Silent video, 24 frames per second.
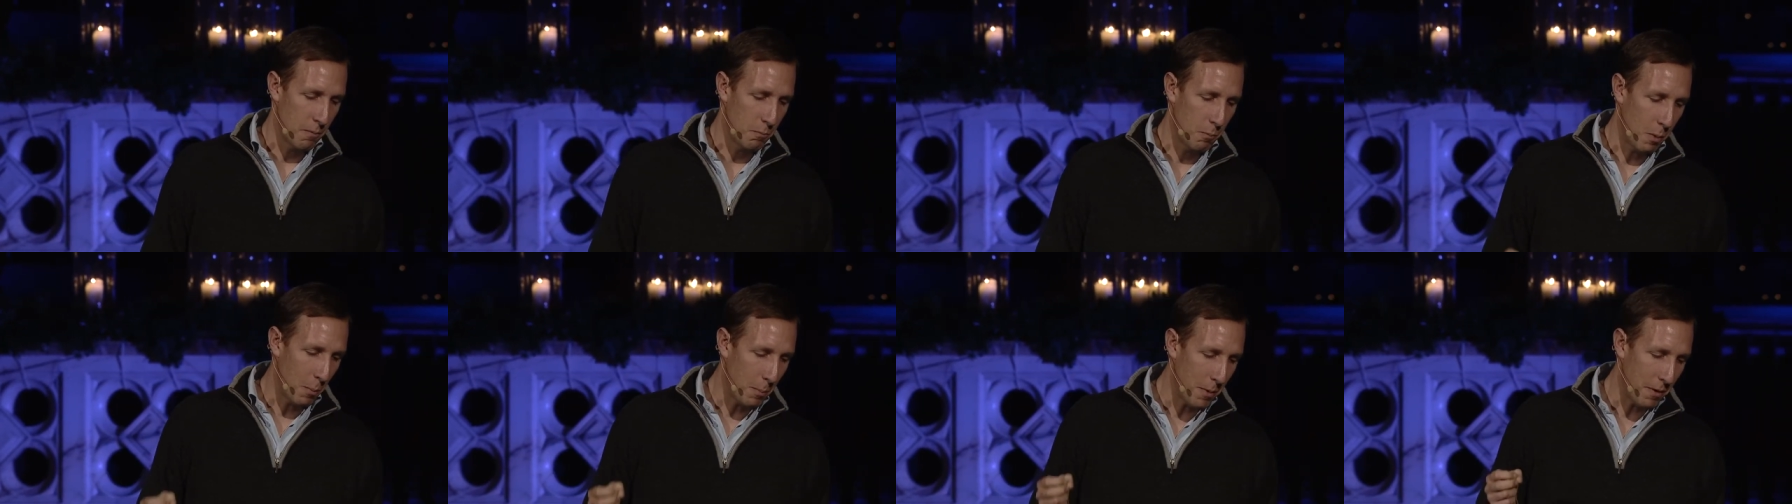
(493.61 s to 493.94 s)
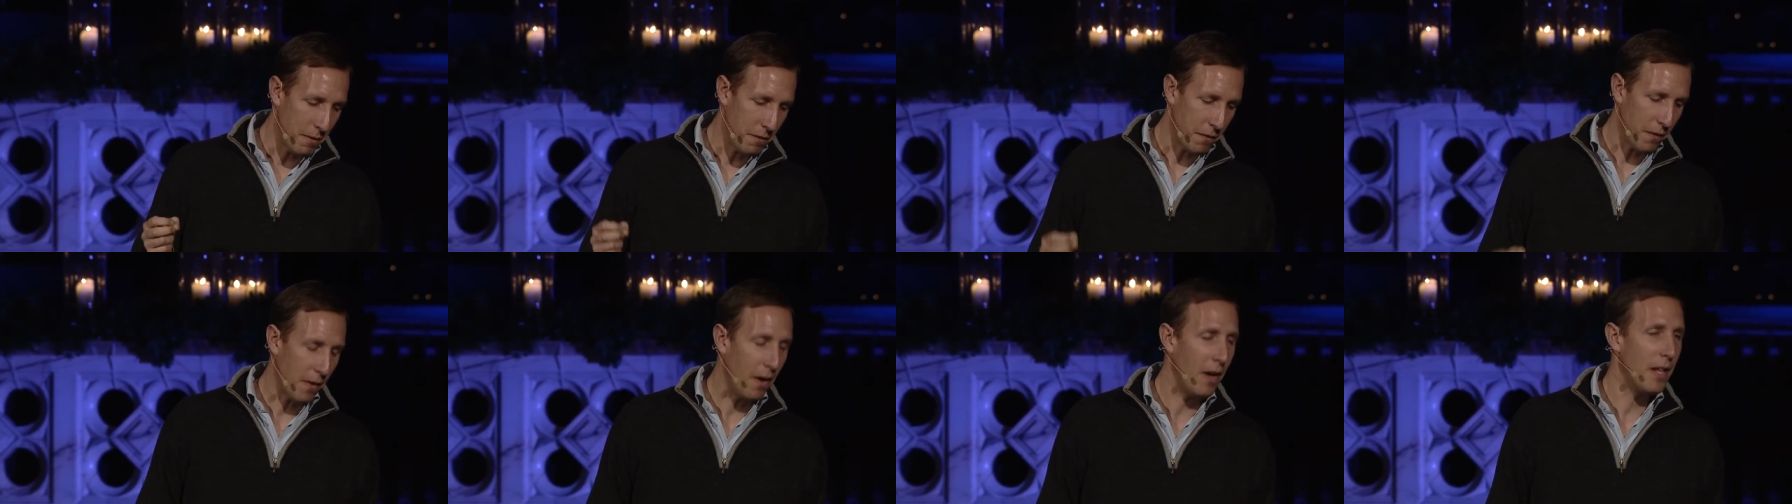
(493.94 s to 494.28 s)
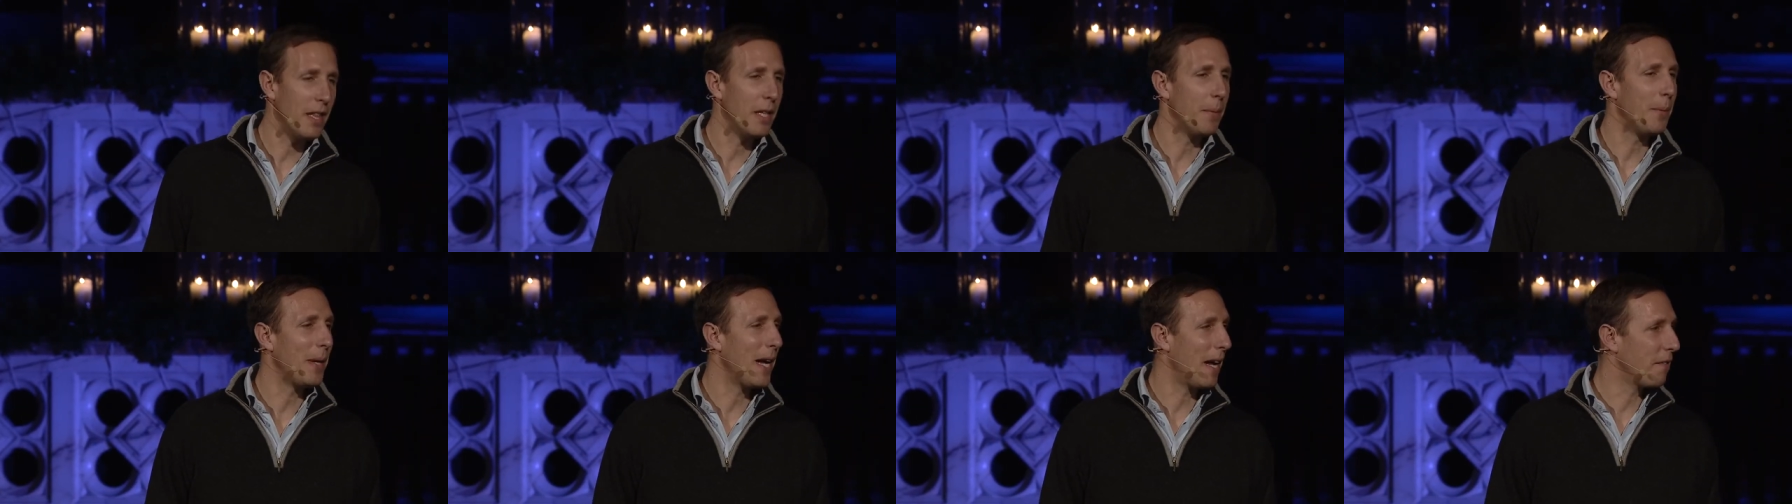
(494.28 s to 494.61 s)
when we
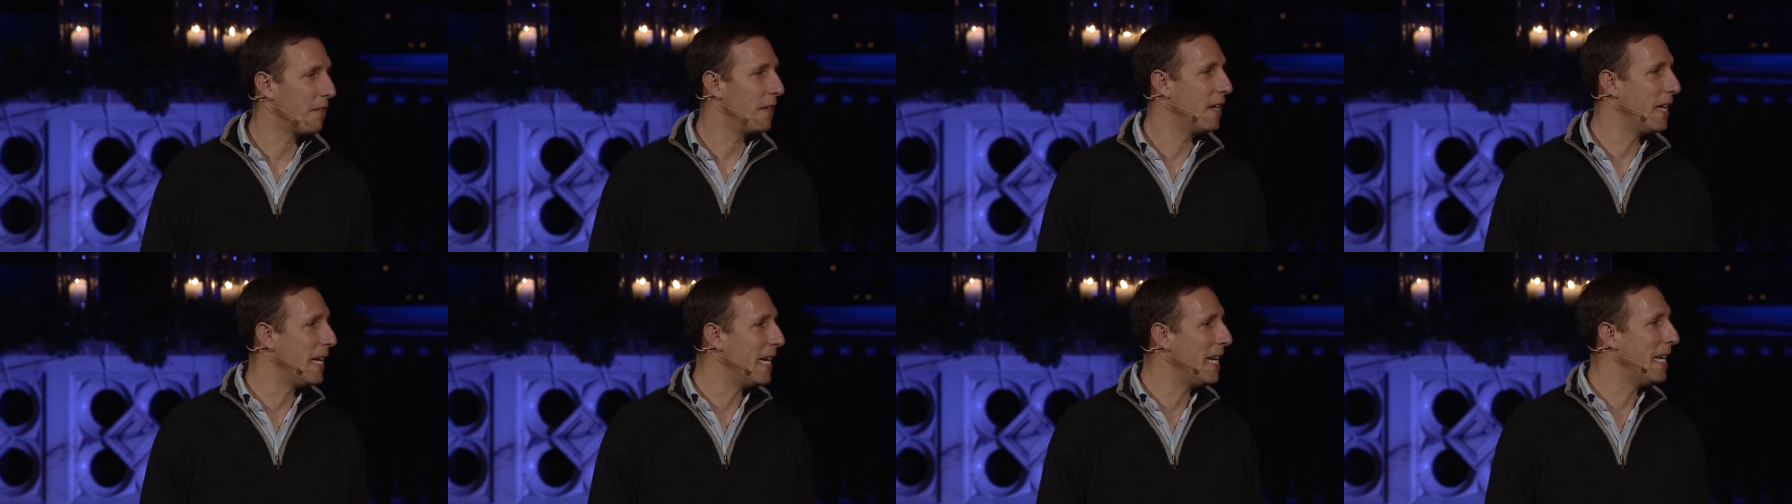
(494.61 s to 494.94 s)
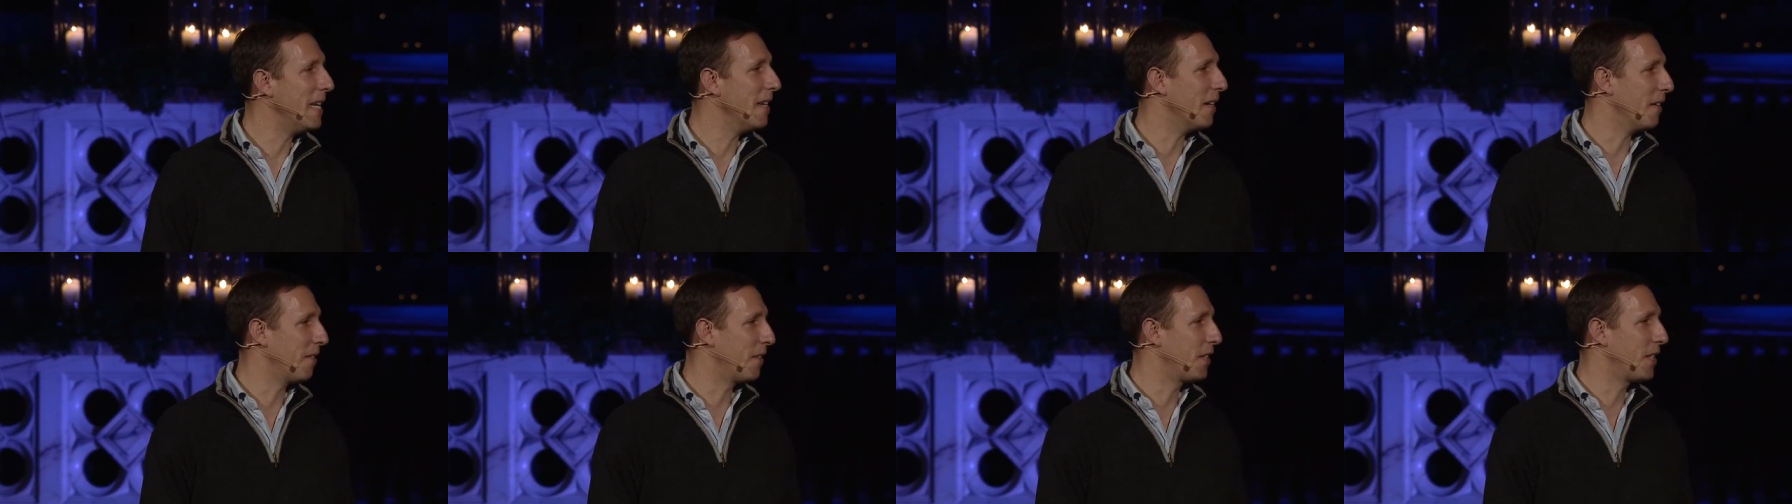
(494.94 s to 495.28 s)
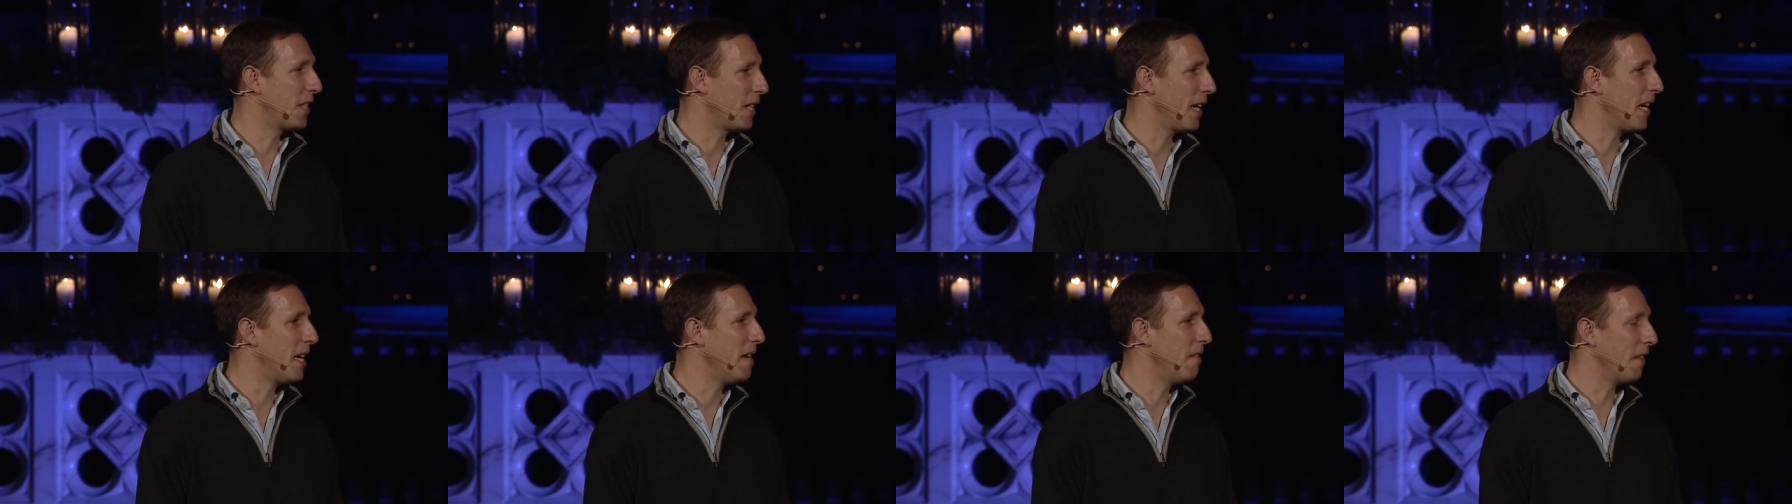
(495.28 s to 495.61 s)
find that we have need of
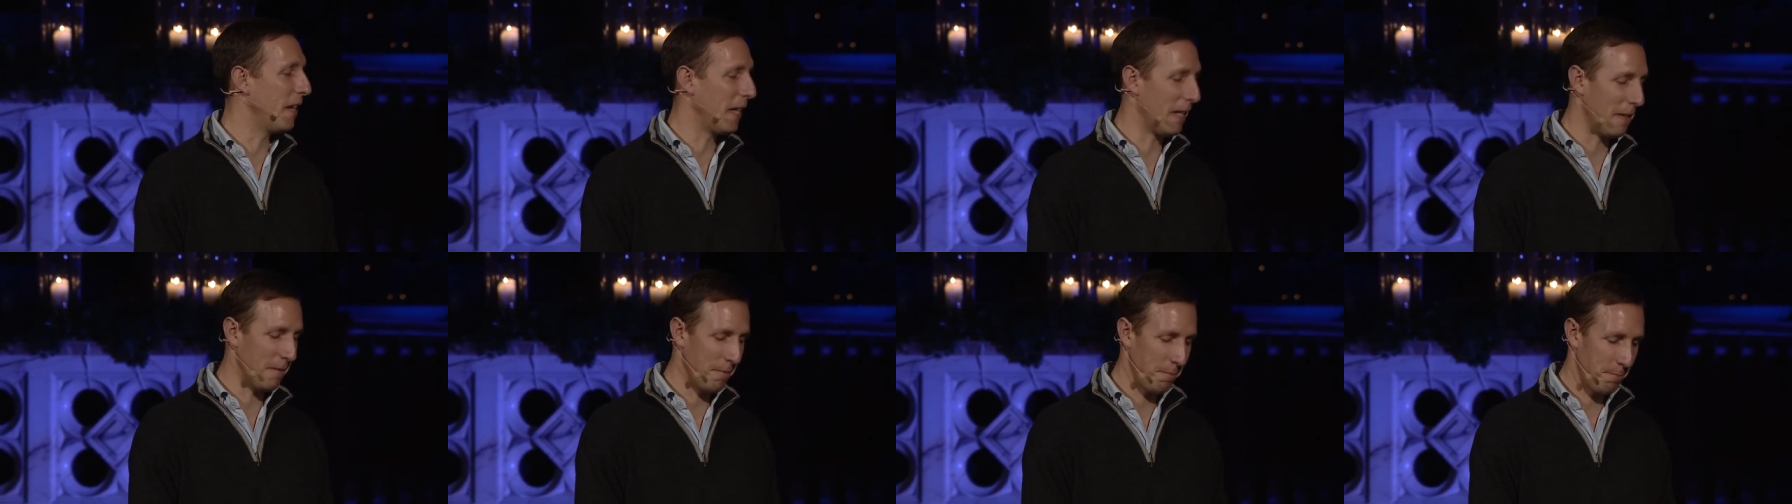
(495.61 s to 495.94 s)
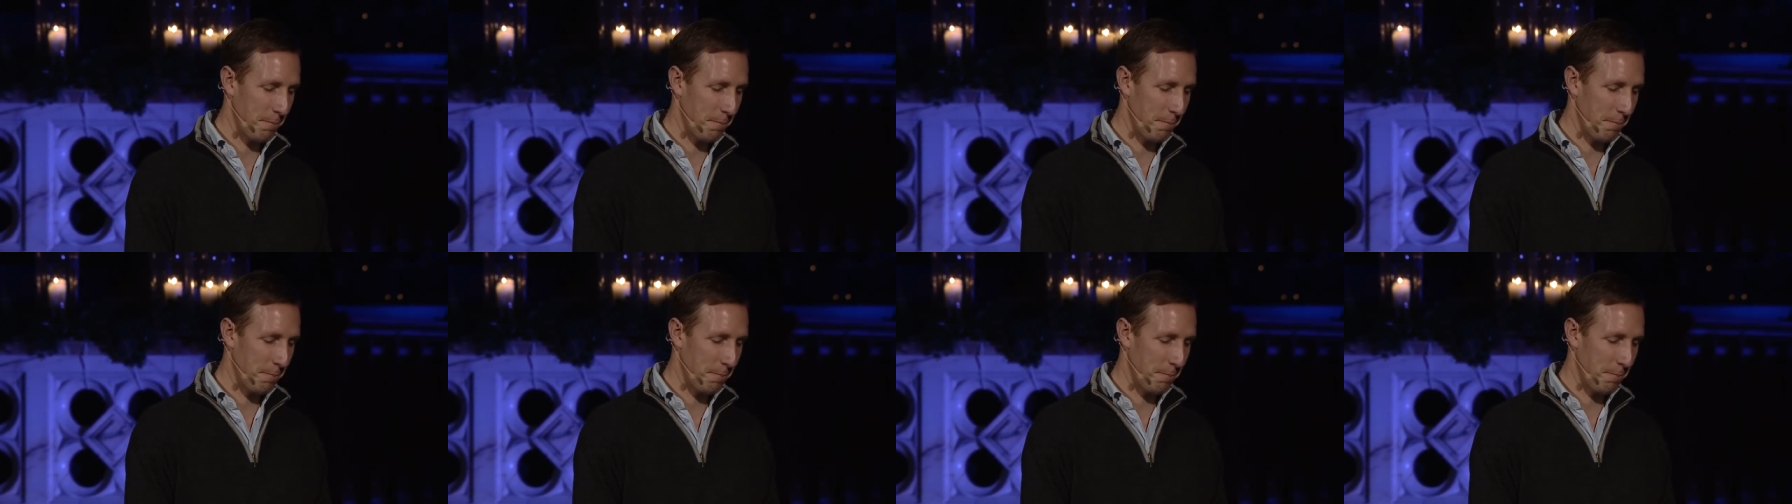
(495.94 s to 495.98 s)
saving.